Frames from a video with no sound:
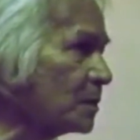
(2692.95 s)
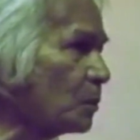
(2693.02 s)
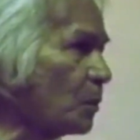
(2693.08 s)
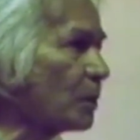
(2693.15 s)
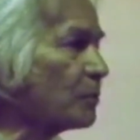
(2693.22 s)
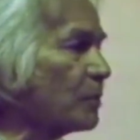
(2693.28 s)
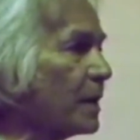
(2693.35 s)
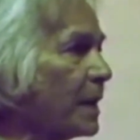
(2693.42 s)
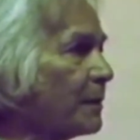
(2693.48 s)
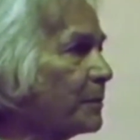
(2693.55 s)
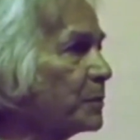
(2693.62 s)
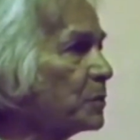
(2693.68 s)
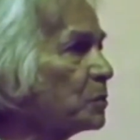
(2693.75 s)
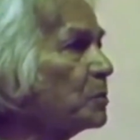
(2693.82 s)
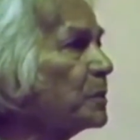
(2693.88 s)
What will
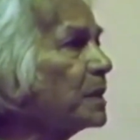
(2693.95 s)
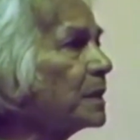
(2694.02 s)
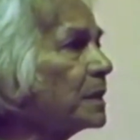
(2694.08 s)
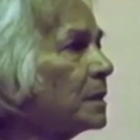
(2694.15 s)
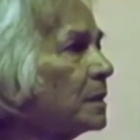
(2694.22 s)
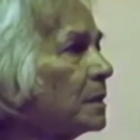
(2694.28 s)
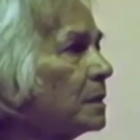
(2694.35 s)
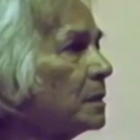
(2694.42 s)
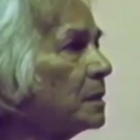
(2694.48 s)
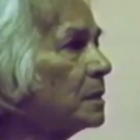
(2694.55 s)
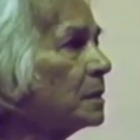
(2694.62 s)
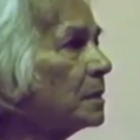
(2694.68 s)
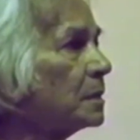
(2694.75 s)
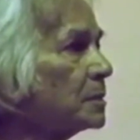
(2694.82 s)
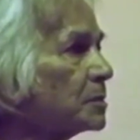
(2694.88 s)
happen to me?
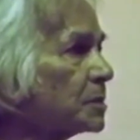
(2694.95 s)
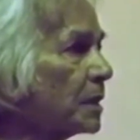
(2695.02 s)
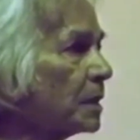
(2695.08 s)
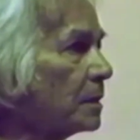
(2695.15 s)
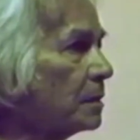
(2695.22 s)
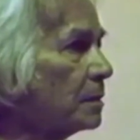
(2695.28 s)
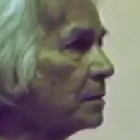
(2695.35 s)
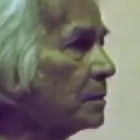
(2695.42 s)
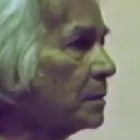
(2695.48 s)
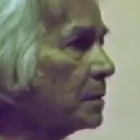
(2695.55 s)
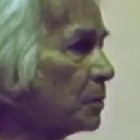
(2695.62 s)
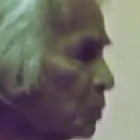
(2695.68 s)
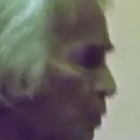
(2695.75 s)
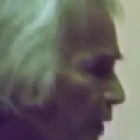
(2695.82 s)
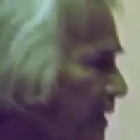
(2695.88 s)
He said,
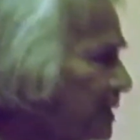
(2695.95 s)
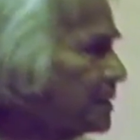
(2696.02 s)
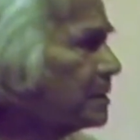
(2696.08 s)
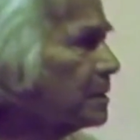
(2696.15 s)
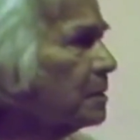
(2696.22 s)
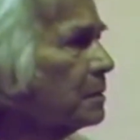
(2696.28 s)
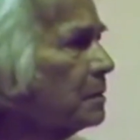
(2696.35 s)
do it.